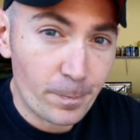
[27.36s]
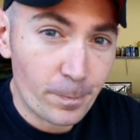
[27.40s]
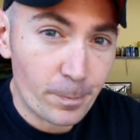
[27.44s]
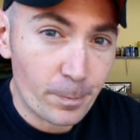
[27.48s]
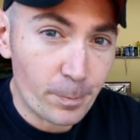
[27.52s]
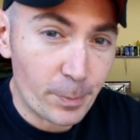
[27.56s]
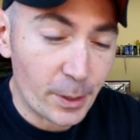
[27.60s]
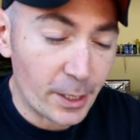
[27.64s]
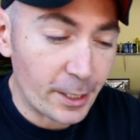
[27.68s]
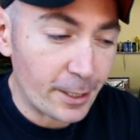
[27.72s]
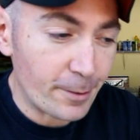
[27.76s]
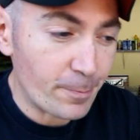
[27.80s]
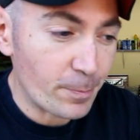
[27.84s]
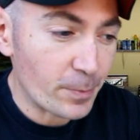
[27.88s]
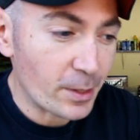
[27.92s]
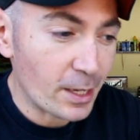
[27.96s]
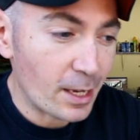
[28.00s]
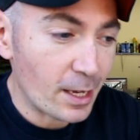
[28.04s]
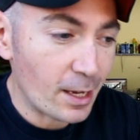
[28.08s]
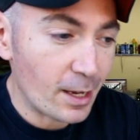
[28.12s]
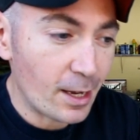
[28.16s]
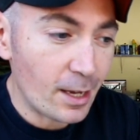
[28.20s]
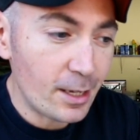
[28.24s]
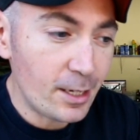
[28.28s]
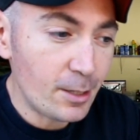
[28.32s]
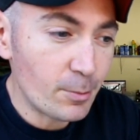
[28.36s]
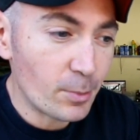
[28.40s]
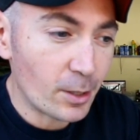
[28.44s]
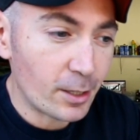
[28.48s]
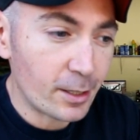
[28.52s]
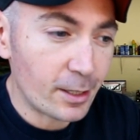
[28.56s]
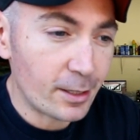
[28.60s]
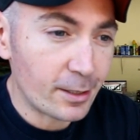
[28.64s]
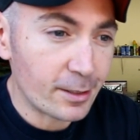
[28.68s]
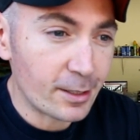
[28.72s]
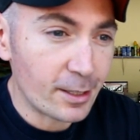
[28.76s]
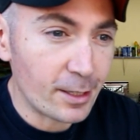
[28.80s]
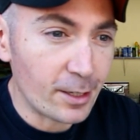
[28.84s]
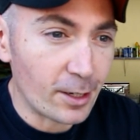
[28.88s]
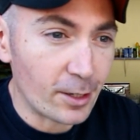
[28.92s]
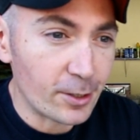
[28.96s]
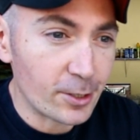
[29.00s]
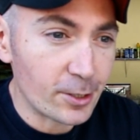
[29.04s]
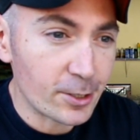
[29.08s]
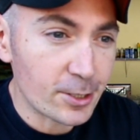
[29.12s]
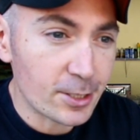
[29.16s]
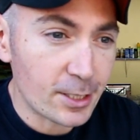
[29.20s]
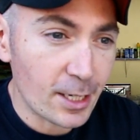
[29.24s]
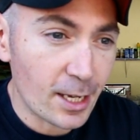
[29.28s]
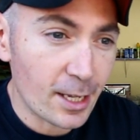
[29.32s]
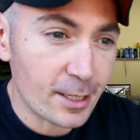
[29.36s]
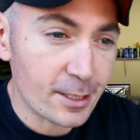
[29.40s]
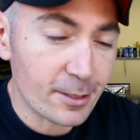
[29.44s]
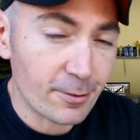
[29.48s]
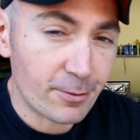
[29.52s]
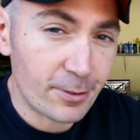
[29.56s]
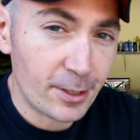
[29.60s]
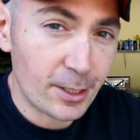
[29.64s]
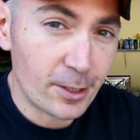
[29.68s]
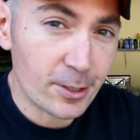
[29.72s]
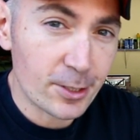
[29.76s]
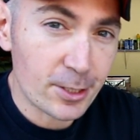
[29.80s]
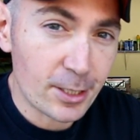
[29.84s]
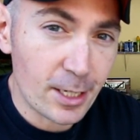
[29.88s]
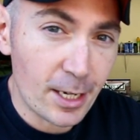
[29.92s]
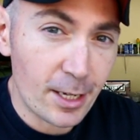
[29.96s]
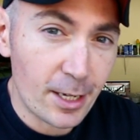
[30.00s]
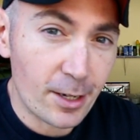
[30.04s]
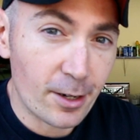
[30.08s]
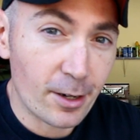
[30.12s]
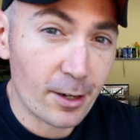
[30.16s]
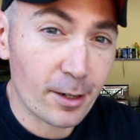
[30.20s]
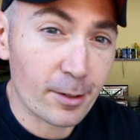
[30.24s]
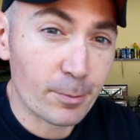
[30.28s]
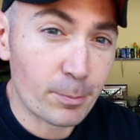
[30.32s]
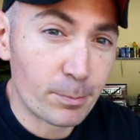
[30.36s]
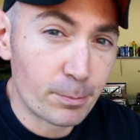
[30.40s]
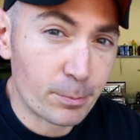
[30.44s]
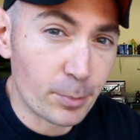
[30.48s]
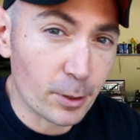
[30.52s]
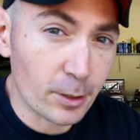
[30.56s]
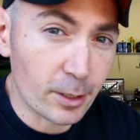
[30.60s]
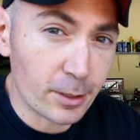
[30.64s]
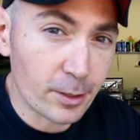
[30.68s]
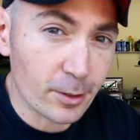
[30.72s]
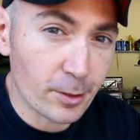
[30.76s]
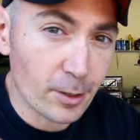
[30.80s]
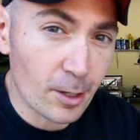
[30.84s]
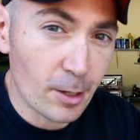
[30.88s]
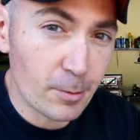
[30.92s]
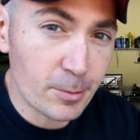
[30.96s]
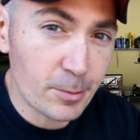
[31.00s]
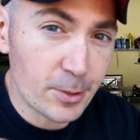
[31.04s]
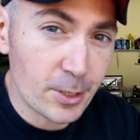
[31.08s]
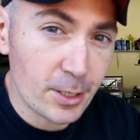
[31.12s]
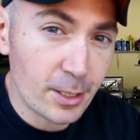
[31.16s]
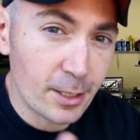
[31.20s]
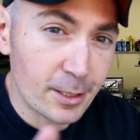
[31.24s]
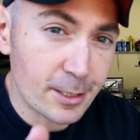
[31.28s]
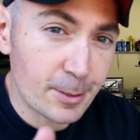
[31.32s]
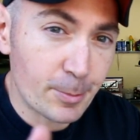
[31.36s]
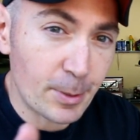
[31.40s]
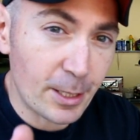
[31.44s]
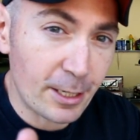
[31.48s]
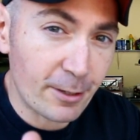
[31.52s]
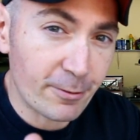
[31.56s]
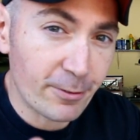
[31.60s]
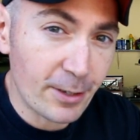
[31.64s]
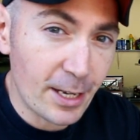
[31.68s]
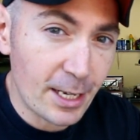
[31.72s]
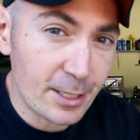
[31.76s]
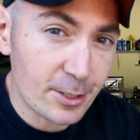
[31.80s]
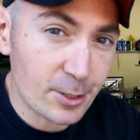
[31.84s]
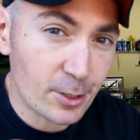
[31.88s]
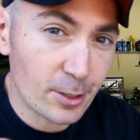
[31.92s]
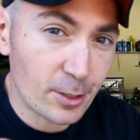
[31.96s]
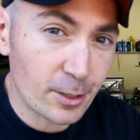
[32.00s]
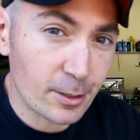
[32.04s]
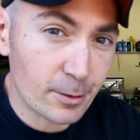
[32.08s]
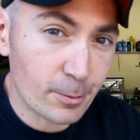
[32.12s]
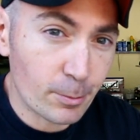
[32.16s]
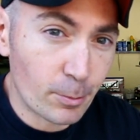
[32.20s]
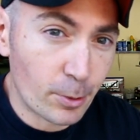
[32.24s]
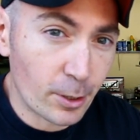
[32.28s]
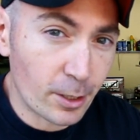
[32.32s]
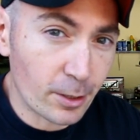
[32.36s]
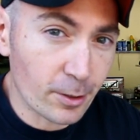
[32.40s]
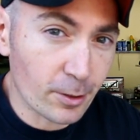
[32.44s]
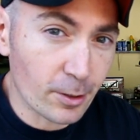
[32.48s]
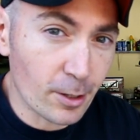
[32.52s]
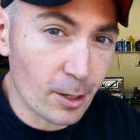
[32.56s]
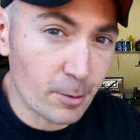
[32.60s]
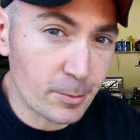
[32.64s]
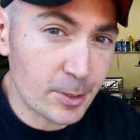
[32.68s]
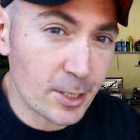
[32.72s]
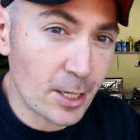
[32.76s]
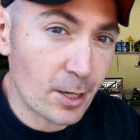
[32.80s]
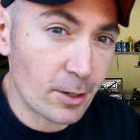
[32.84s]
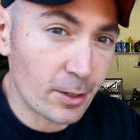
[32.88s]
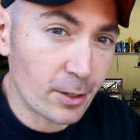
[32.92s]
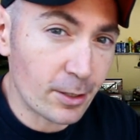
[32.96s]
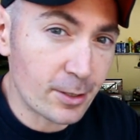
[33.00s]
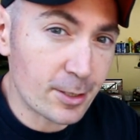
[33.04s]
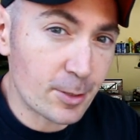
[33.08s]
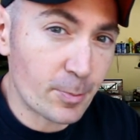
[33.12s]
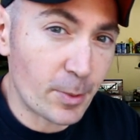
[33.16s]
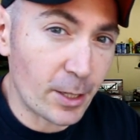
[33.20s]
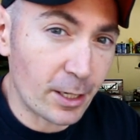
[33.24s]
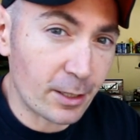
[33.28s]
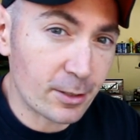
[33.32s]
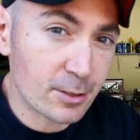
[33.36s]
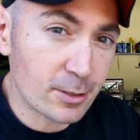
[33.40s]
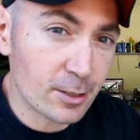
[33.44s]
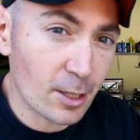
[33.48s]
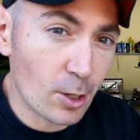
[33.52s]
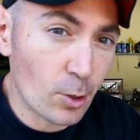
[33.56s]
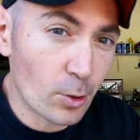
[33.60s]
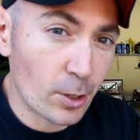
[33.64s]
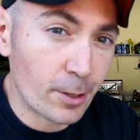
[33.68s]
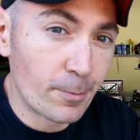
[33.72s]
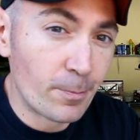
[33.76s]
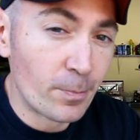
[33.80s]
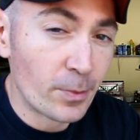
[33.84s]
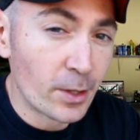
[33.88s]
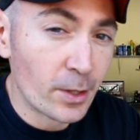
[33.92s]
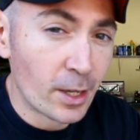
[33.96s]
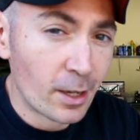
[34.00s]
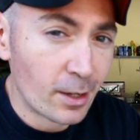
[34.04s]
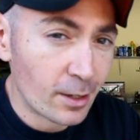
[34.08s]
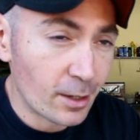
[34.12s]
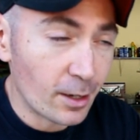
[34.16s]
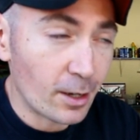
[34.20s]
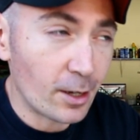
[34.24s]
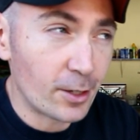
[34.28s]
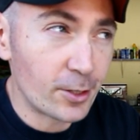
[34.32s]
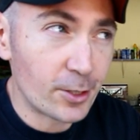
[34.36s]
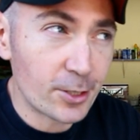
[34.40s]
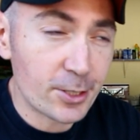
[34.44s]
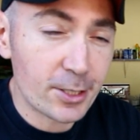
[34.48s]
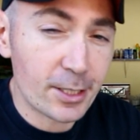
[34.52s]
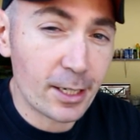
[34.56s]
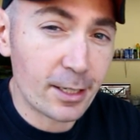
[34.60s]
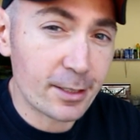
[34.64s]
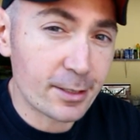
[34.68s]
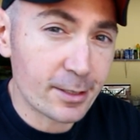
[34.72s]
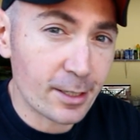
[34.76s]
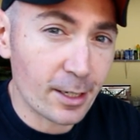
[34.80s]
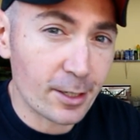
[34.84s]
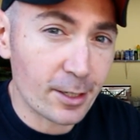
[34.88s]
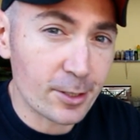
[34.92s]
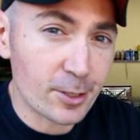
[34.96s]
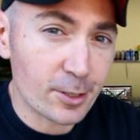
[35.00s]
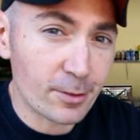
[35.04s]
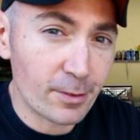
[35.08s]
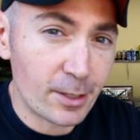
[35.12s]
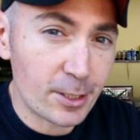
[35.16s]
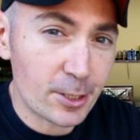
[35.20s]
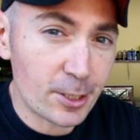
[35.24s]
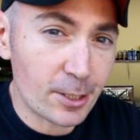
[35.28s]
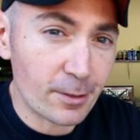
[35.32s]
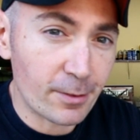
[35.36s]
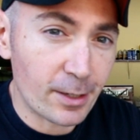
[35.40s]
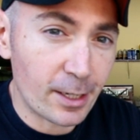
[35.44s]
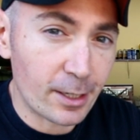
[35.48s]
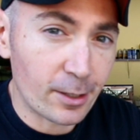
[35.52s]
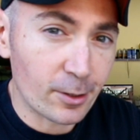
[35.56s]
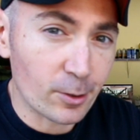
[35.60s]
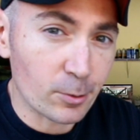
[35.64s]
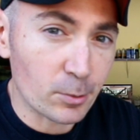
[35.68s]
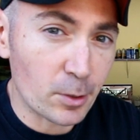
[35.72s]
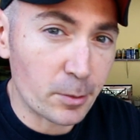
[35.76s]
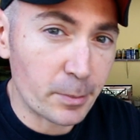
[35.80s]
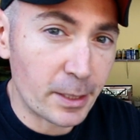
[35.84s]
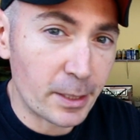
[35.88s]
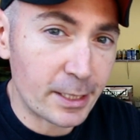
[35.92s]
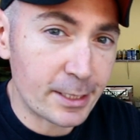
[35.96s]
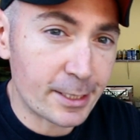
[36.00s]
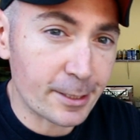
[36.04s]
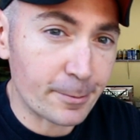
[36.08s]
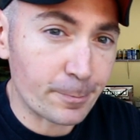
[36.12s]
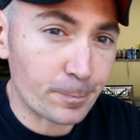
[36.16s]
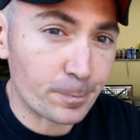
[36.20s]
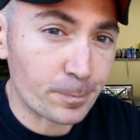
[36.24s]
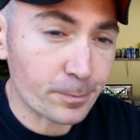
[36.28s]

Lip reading: But anybody that understands a figure skater pulling their arms in and spinning faster, putting their arms out and spinning slower, understands conservation of angular momentum.